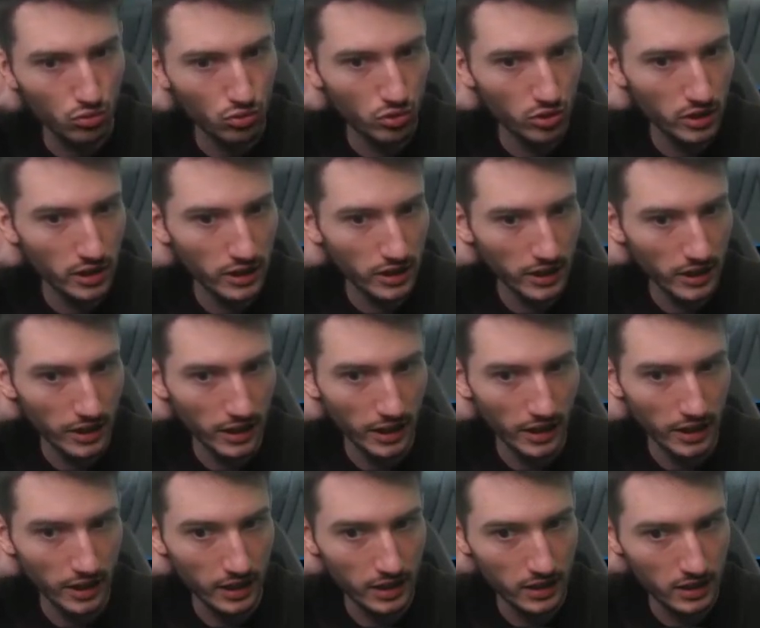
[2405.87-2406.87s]

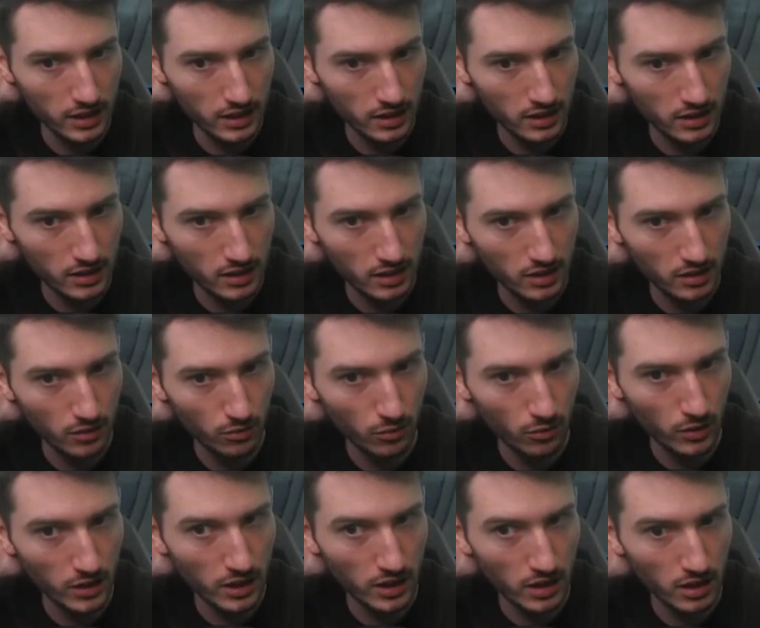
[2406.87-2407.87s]
Okay.
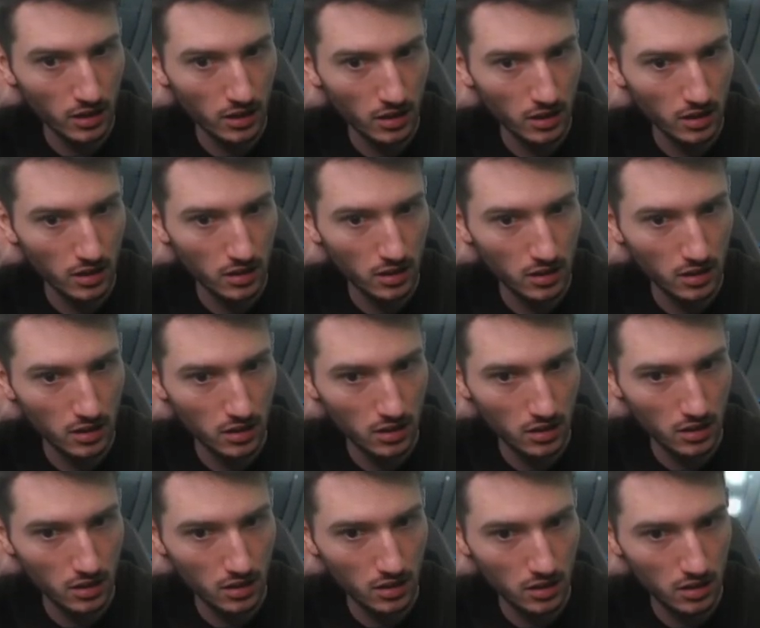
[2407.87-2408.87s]
Well,
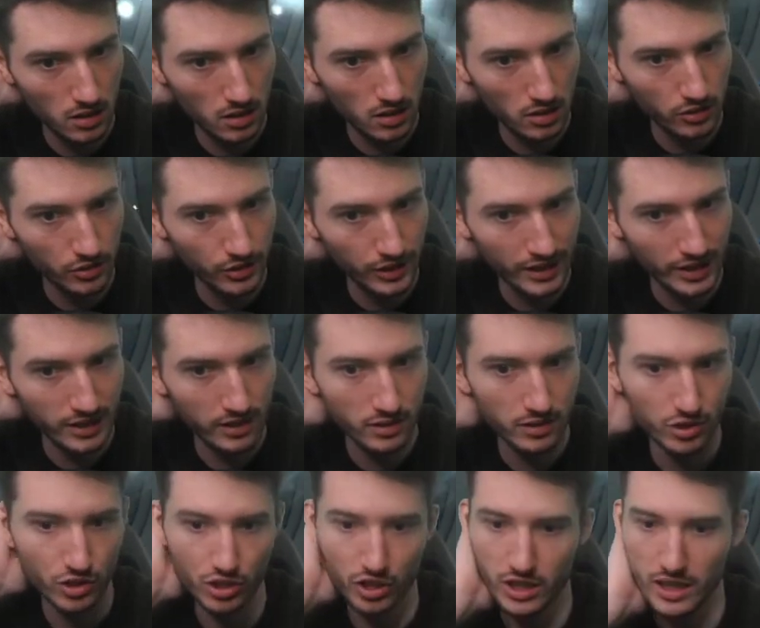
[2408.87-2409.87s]
you kill the
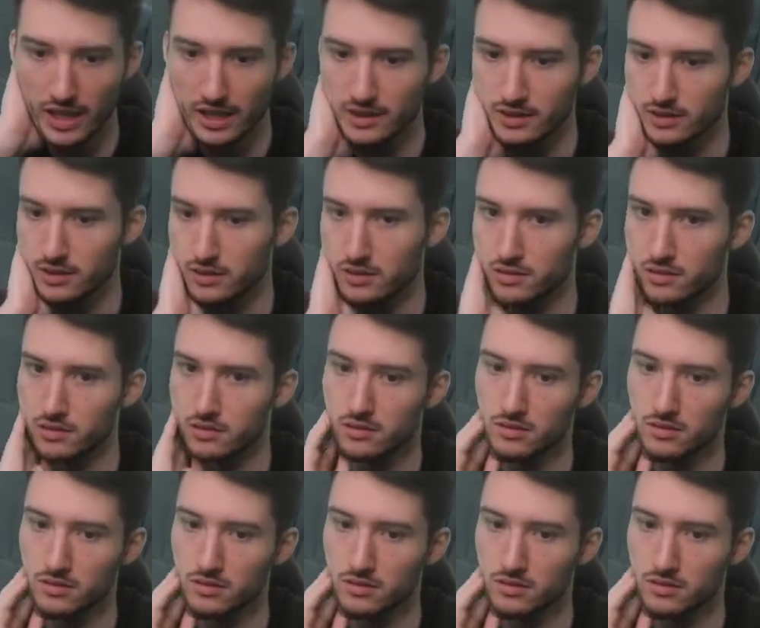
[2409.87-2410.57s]
Shackle.